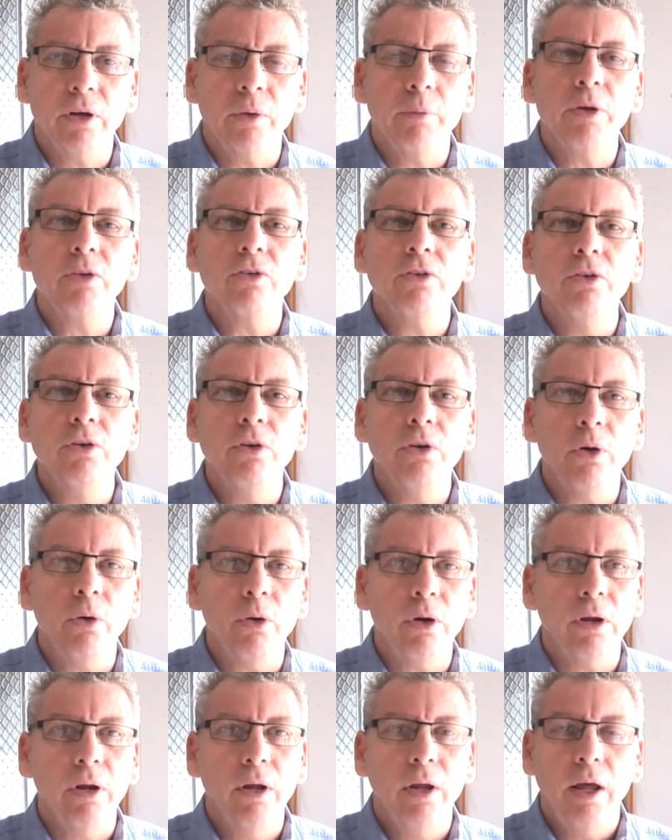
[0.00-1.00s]
so it's
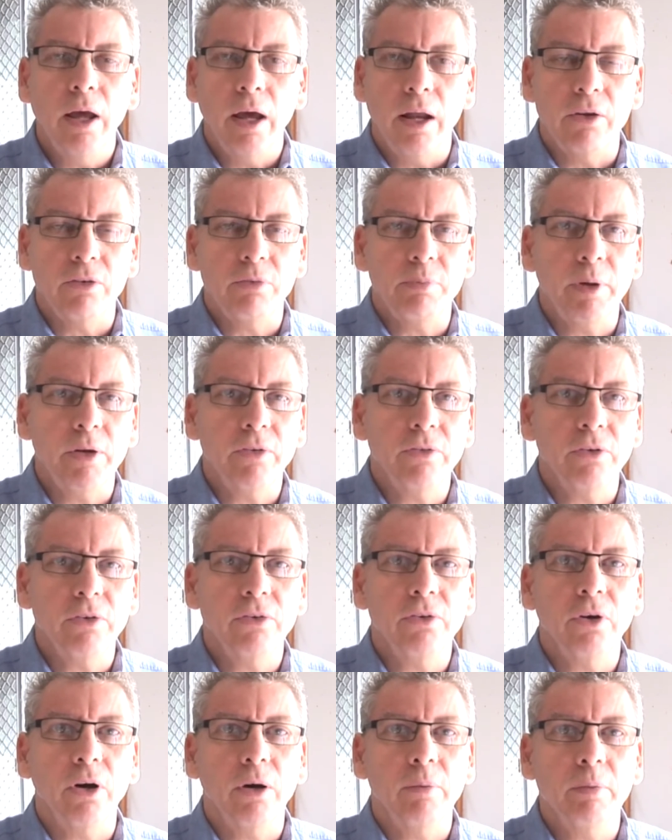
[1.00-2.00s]
not an
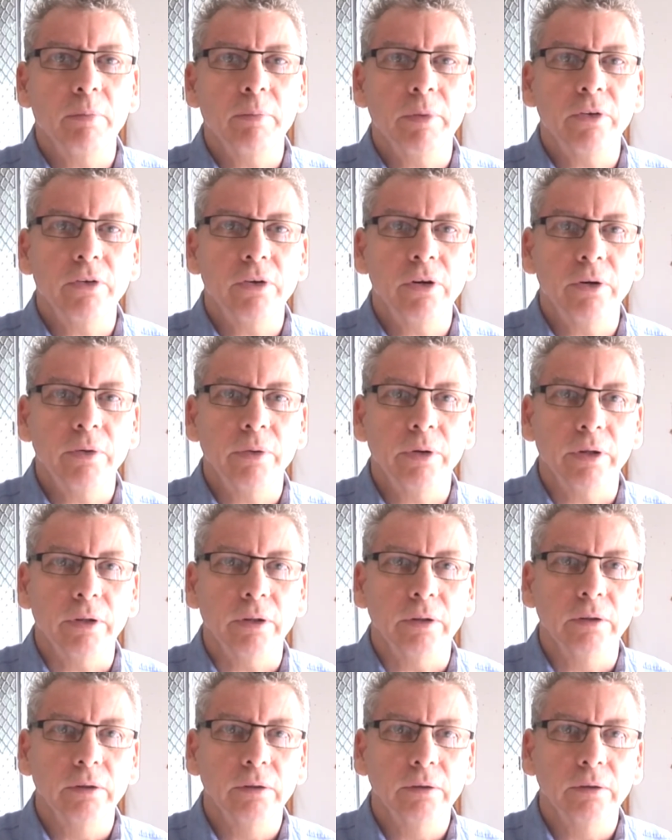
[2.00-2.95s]
asbestos type of material.